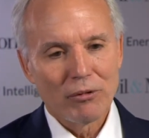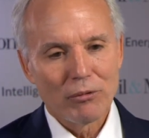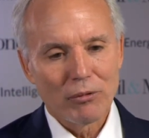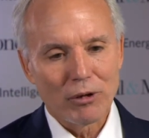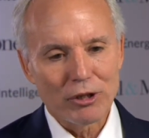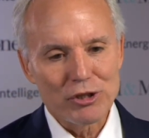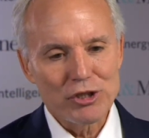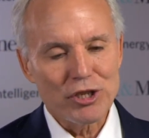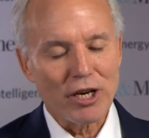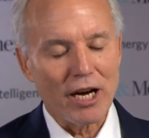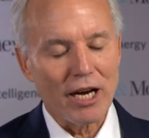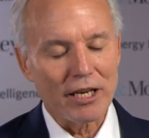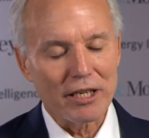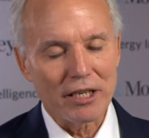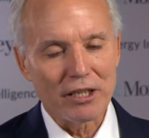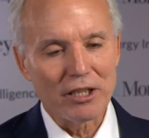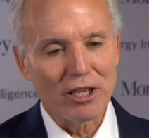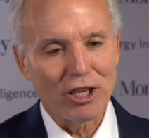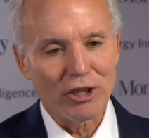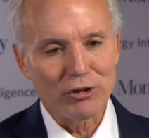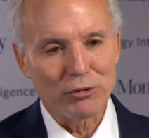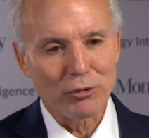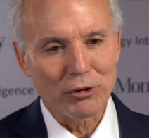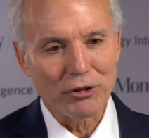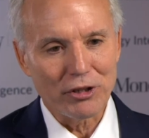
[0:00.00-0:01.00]
What China
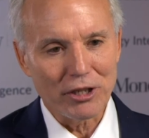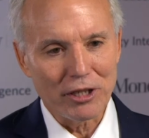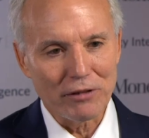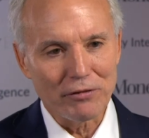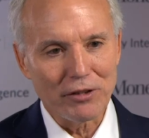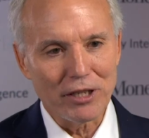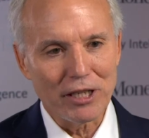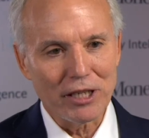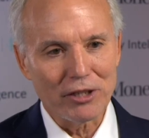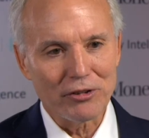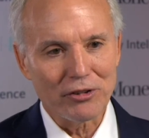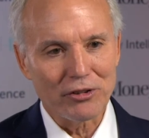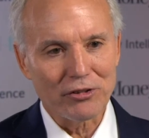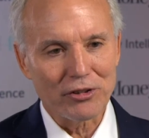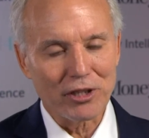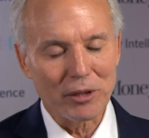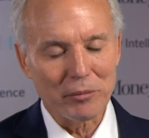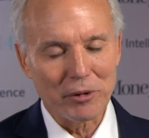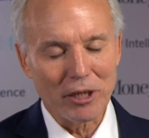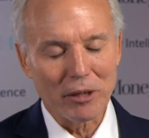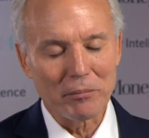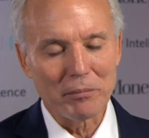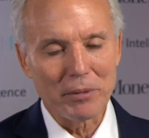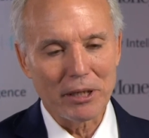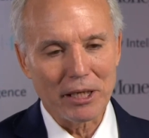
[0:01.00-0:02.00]
does with EVs is
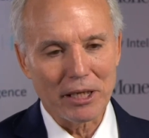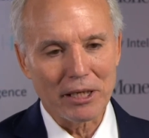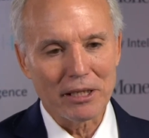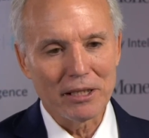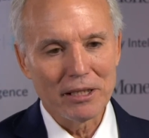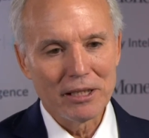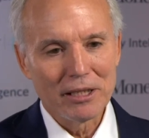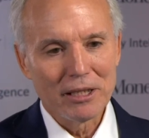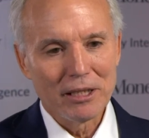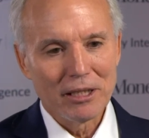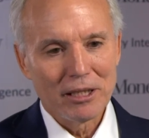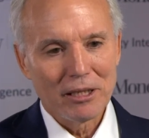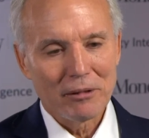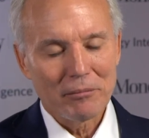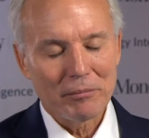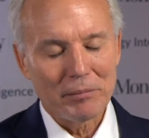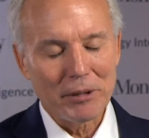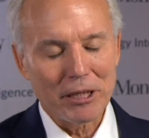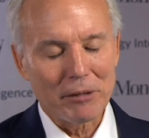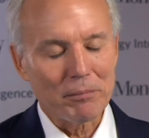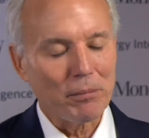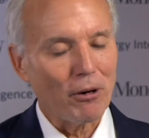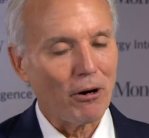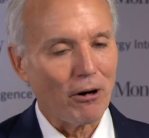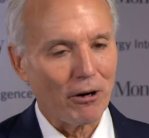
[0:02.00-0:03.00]
going to be a
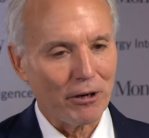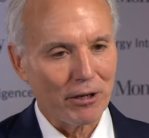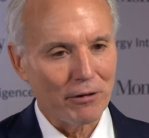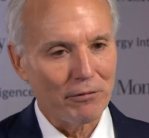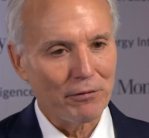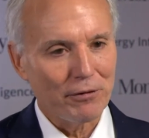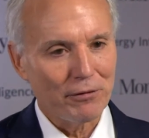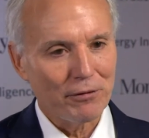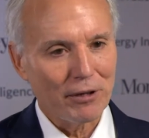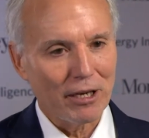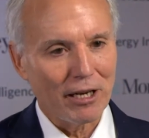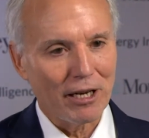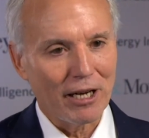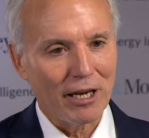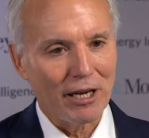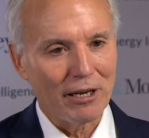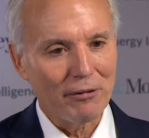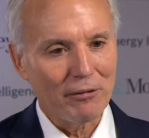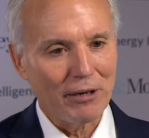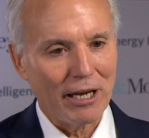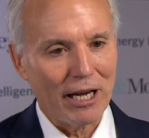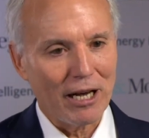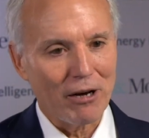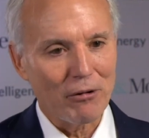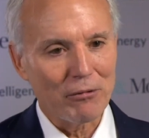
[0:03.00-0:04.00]
big part of
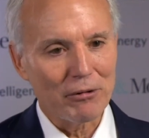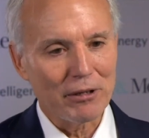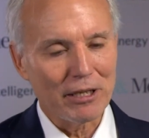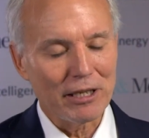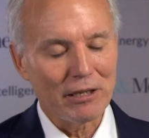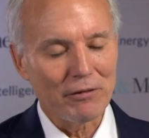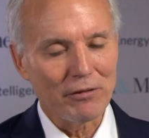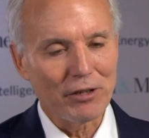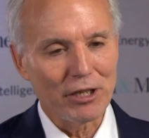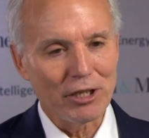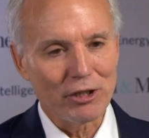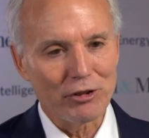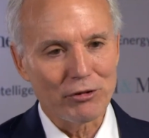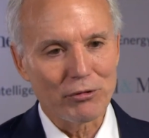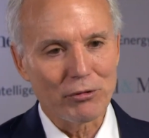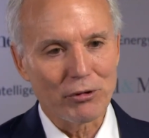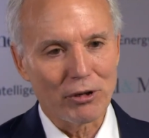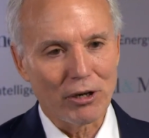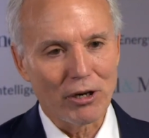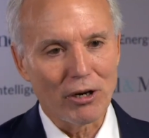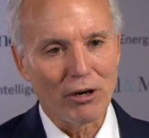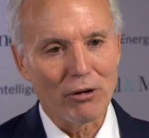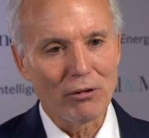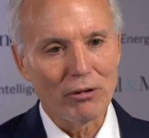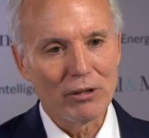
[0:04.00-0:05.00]
how EVs
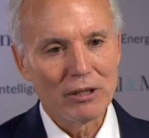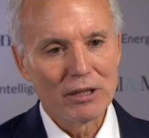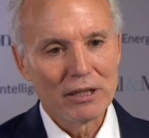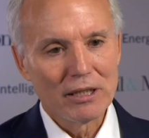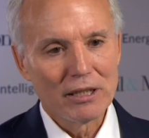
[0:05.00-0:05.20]
grow.